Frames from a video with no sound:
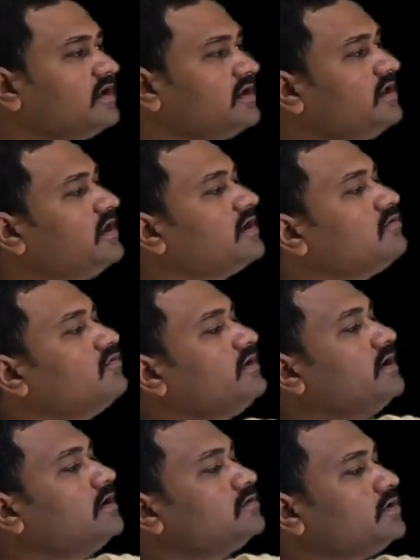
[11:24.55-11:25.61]
Here
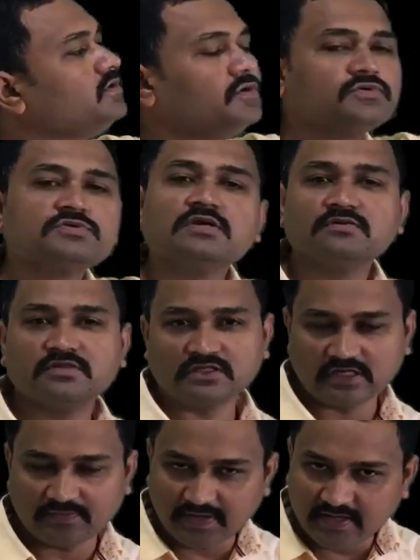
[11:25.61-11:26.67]
we have to use the
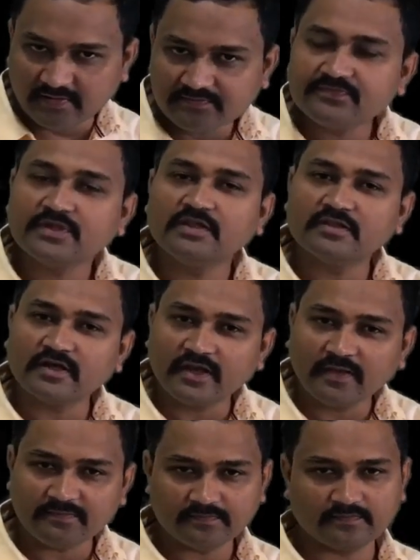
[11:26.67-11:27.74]
double M in the
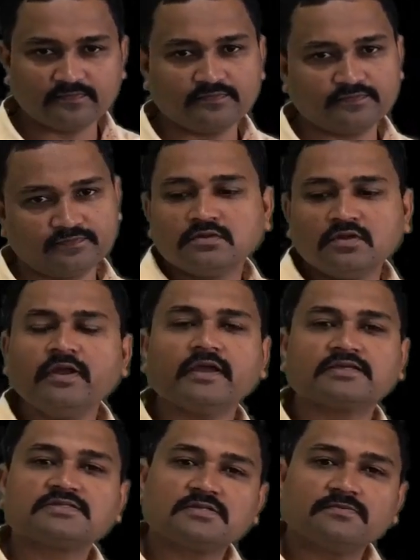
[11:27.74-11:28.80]
name. Now
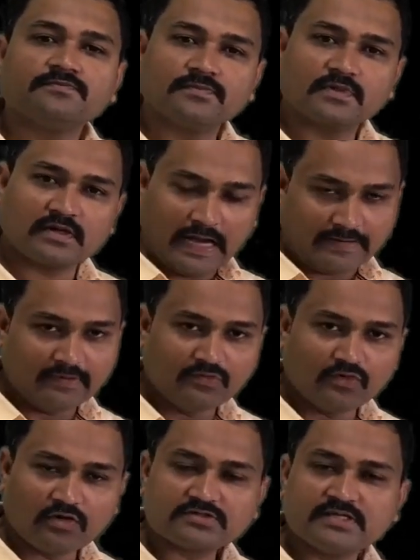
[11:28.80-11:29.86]
next, carbon
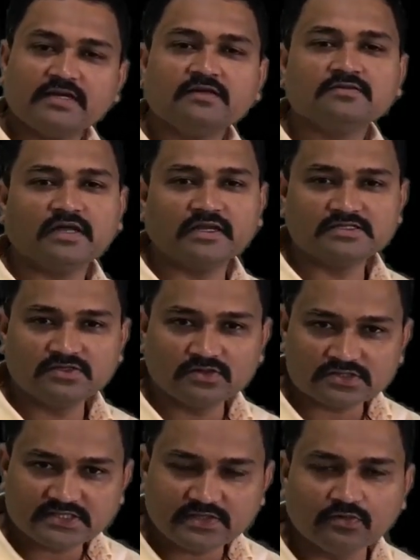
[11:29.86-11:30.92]
monoxide, that is your
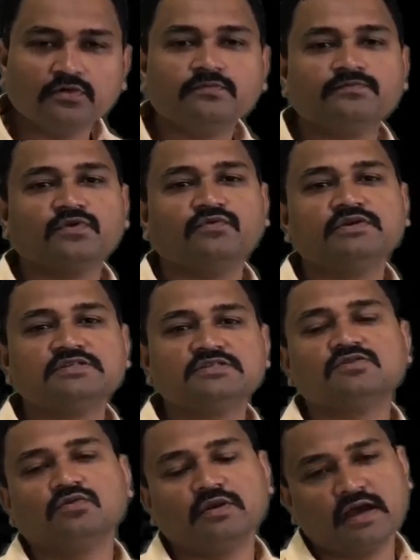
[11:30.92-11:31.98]
CO, which is
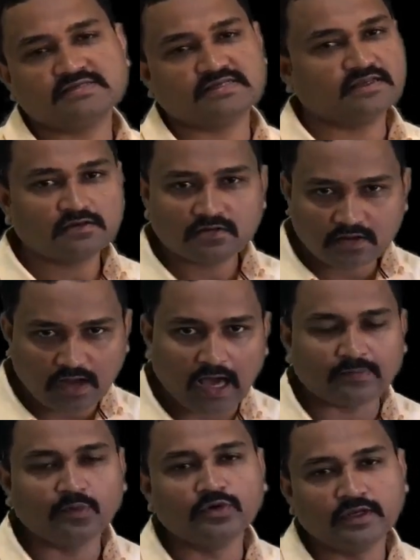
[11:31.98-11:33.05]
known as an
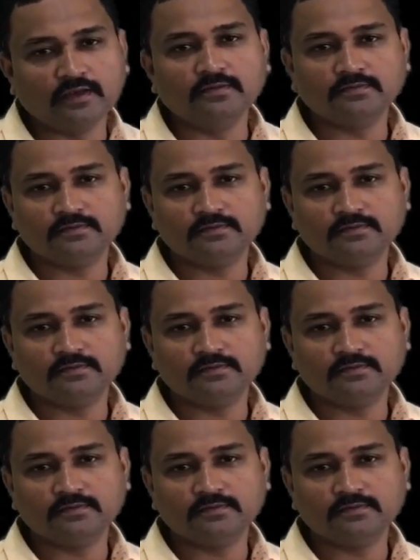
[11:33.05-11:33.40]
carbonyl.